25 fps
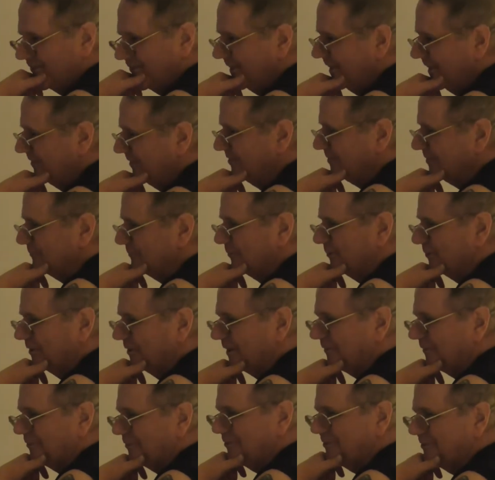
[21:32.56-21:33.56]
We had some
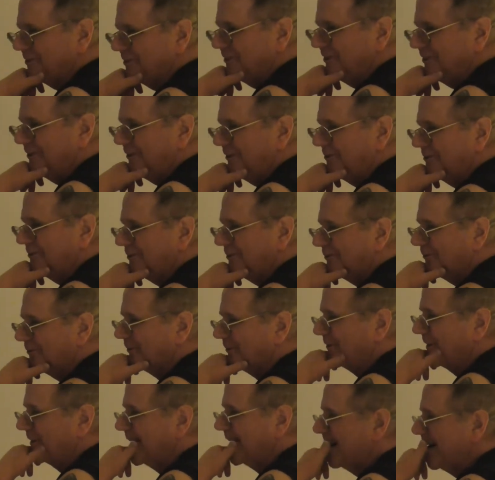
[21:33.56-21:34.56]
clever dudes that
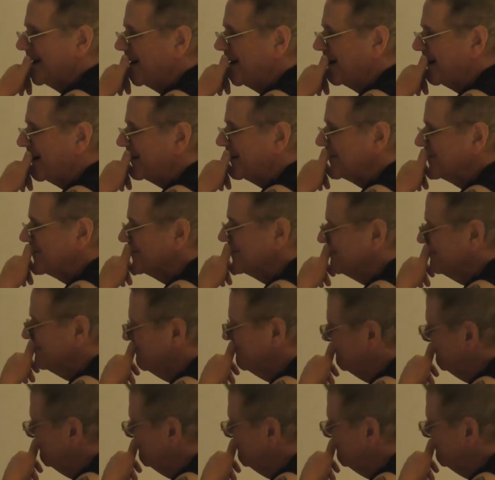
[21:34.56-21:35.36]
wrote ours.